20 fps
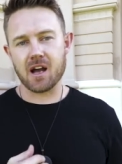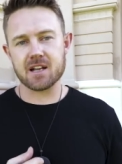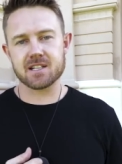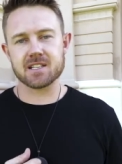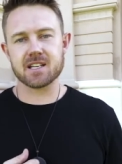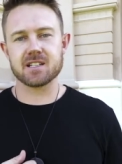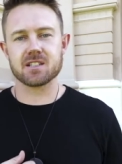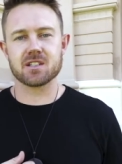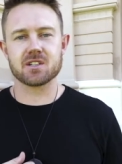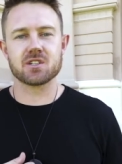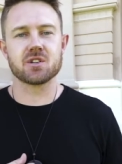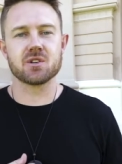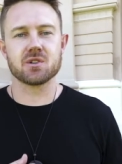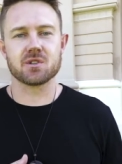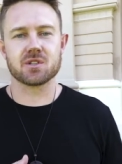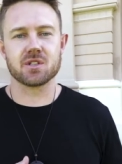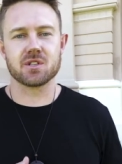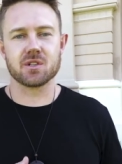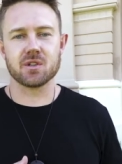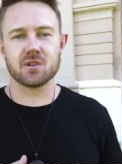I tend to
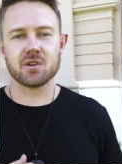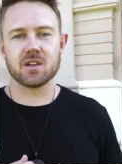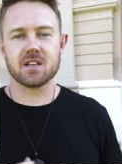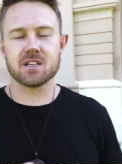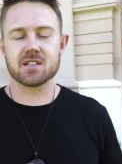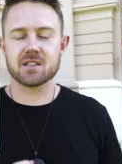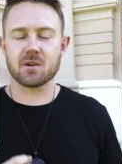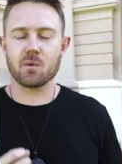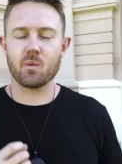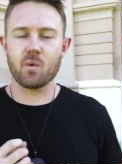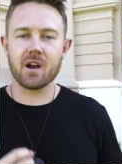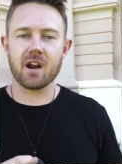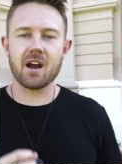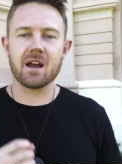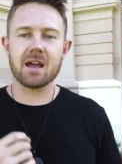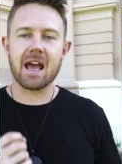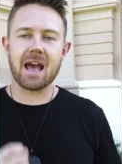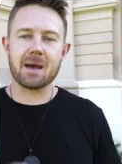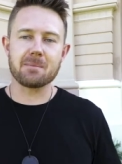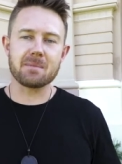choose to do is that when I
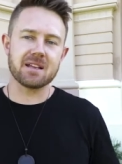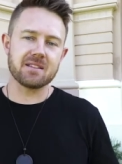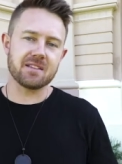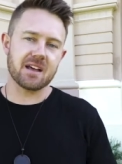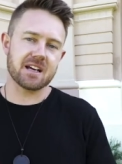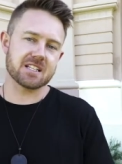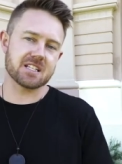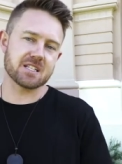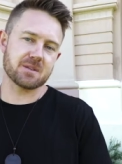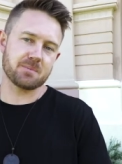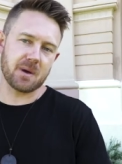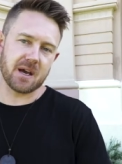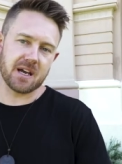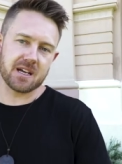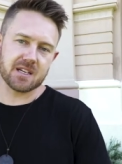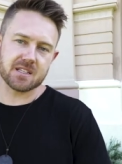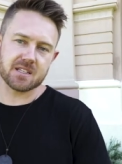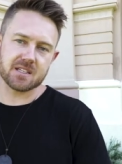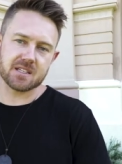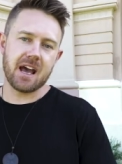am in that
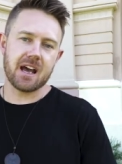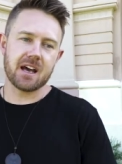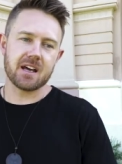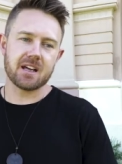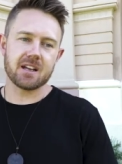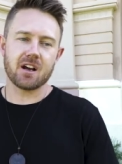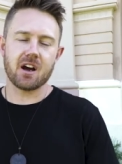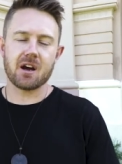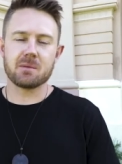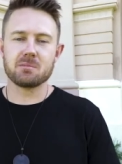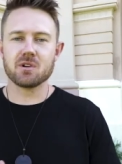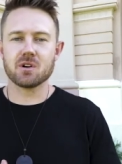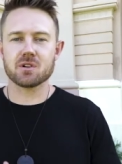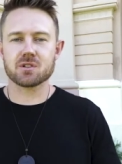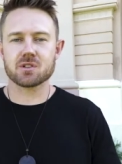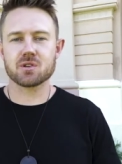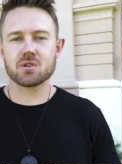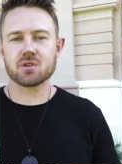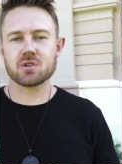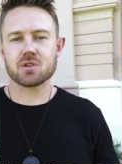space and I'm
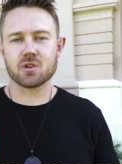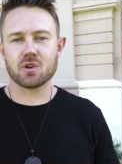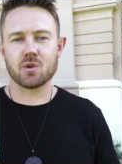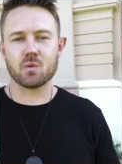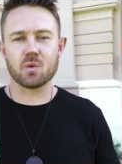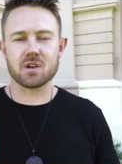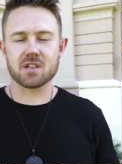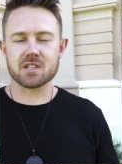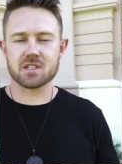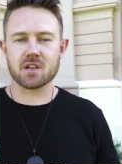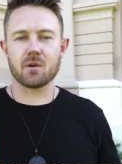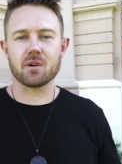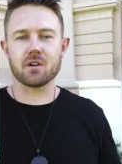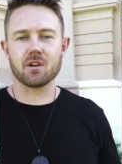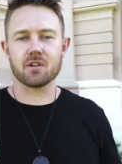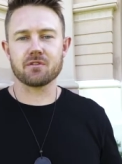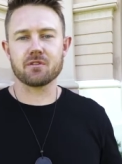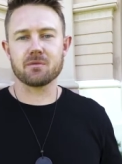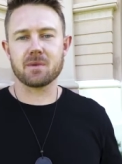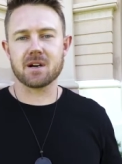not too sure what is going
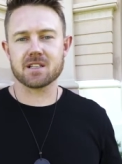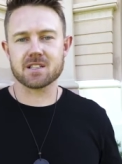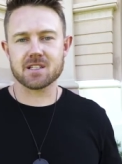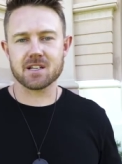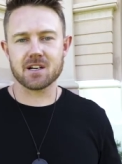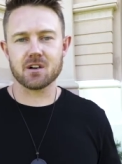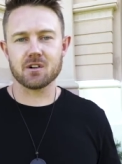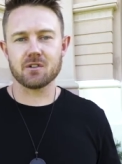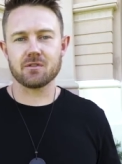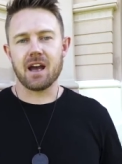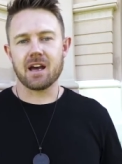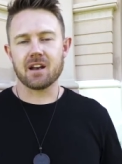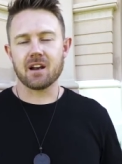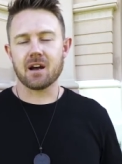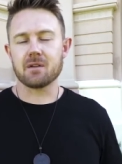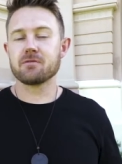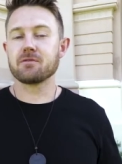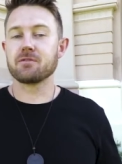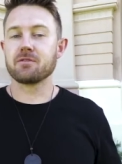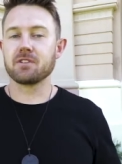on for myself and
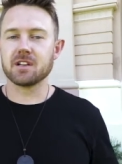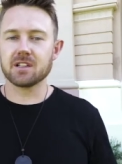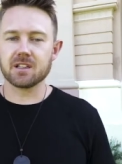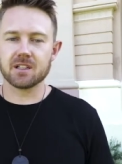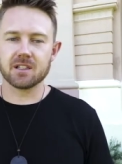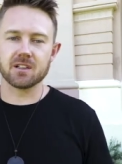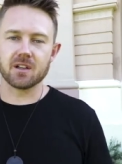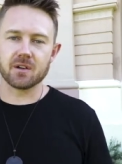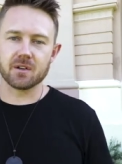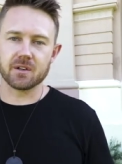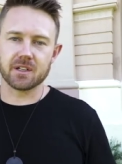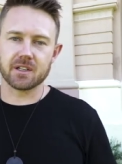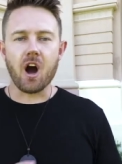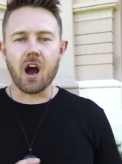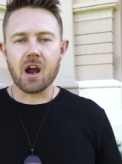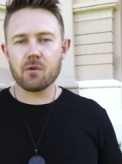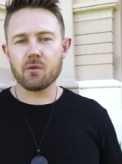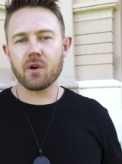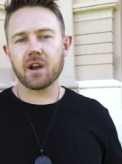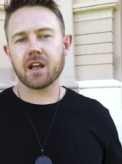I'm feeling lonely,
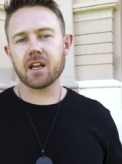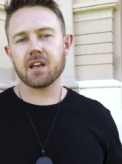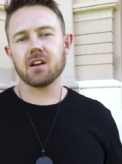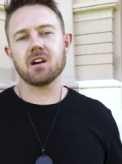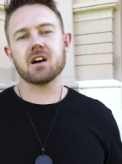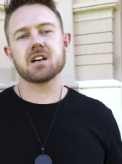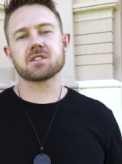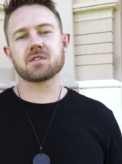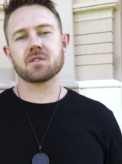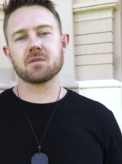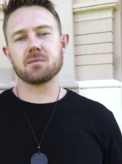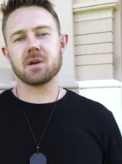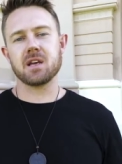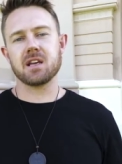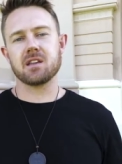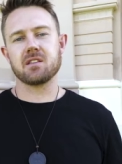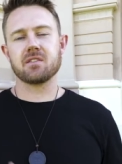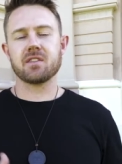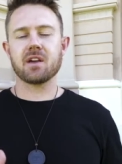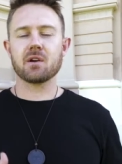I recognize for
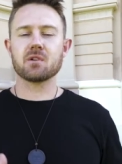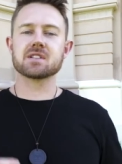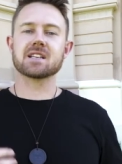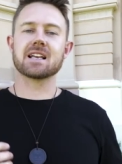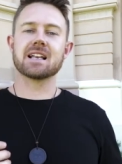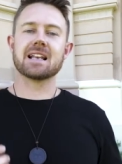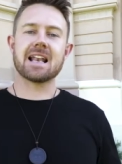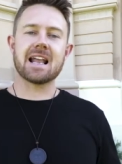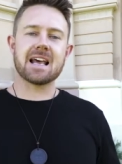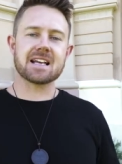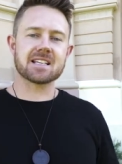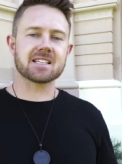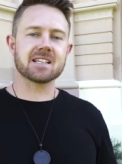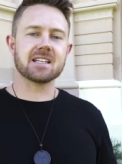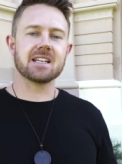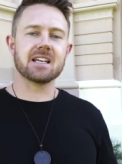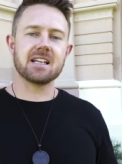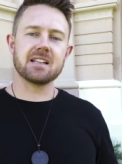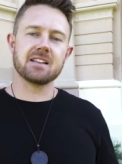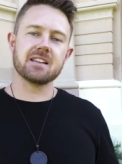me that there is a
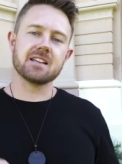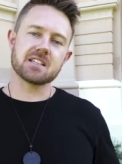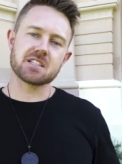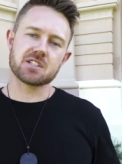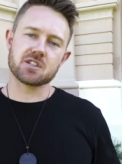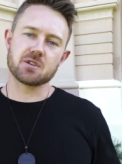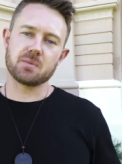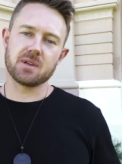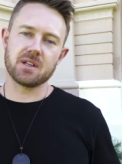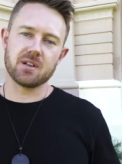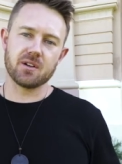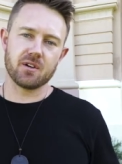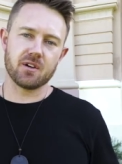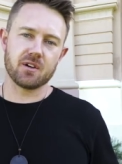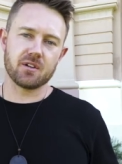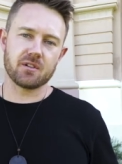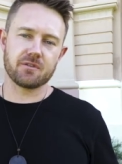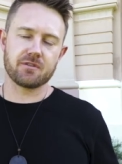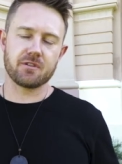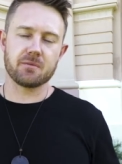lesson in this to be
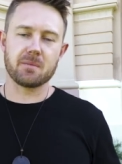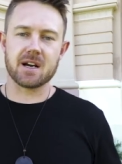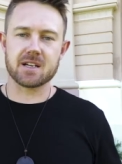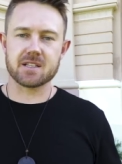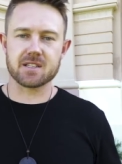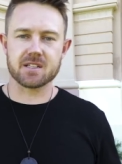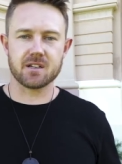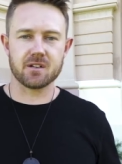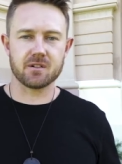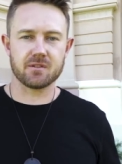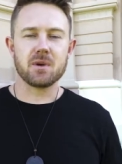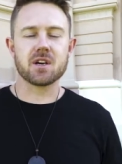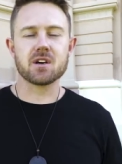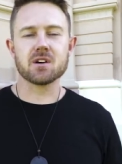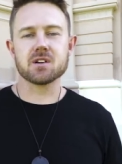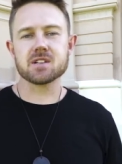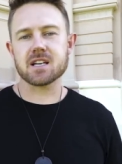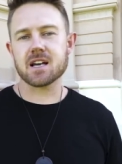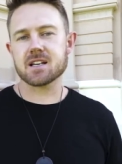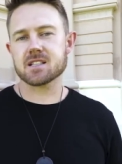learned for myself.
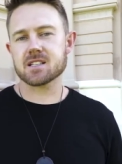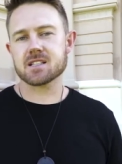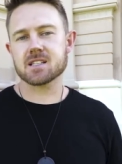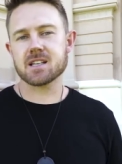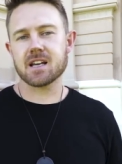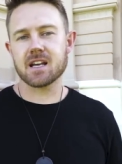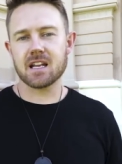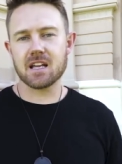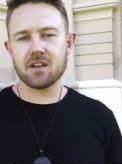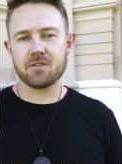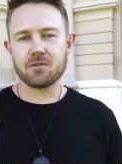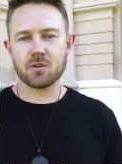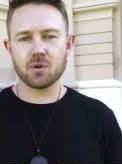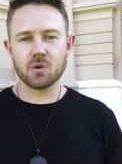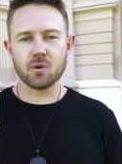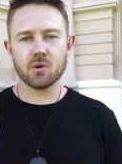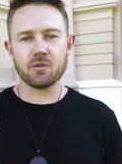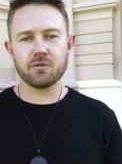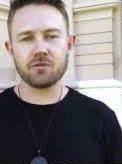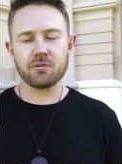Because as I said, if
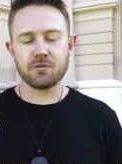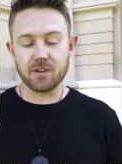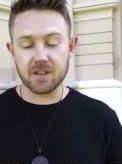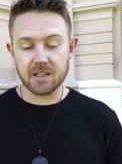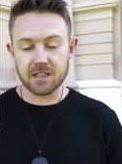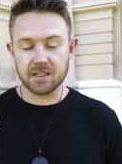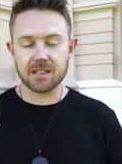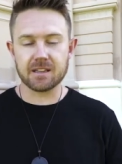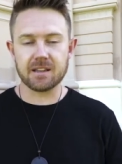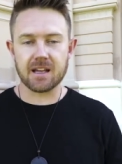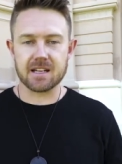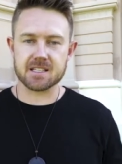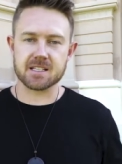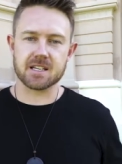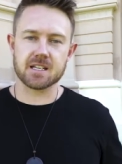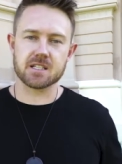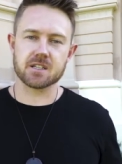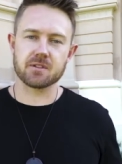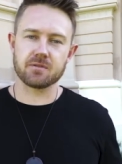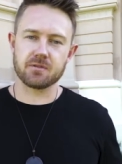you're feeling that
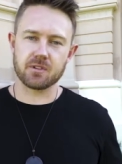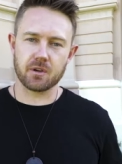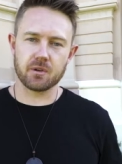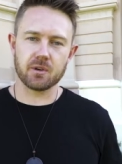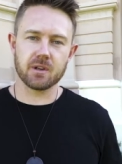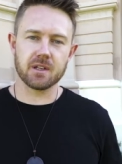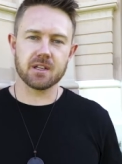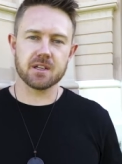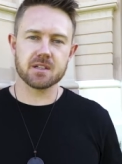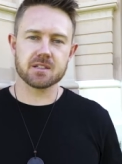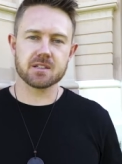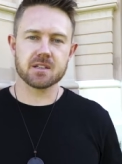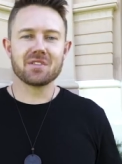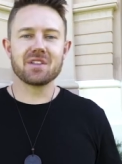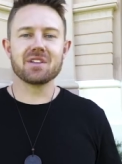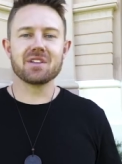sense of loneliness,